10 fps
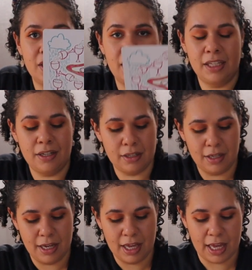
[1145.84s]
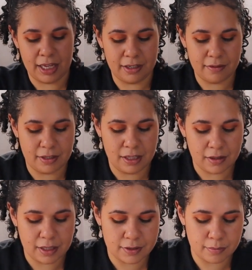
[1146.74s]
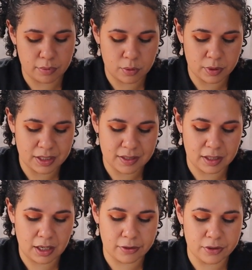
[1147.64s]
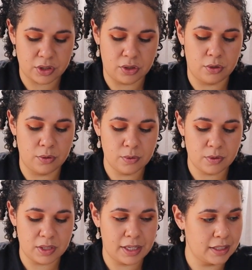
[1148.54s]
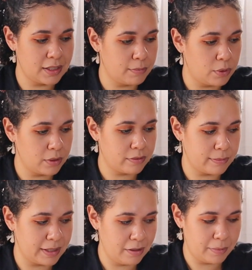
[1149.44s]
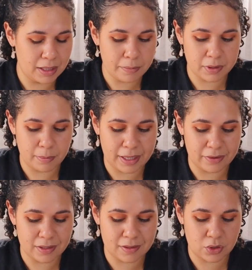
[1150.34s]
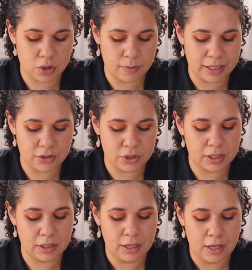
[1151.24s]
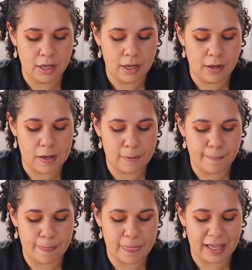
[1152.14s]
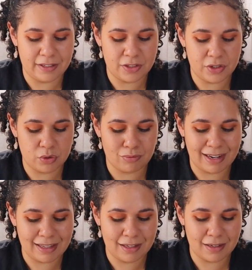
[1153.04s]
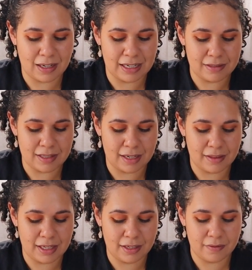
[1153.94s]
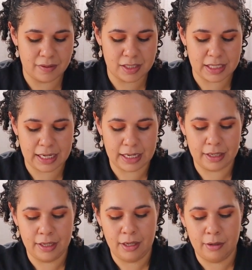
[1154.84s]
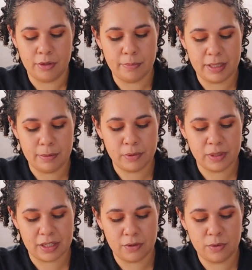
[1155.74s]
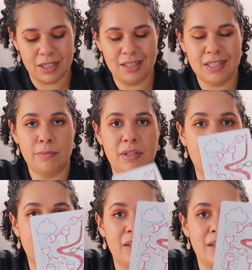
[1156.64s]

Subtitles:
here, and I think that support is encouraging you to get support from other people about this situation, and to just recognize that at the end of the day, the people that you need to be giving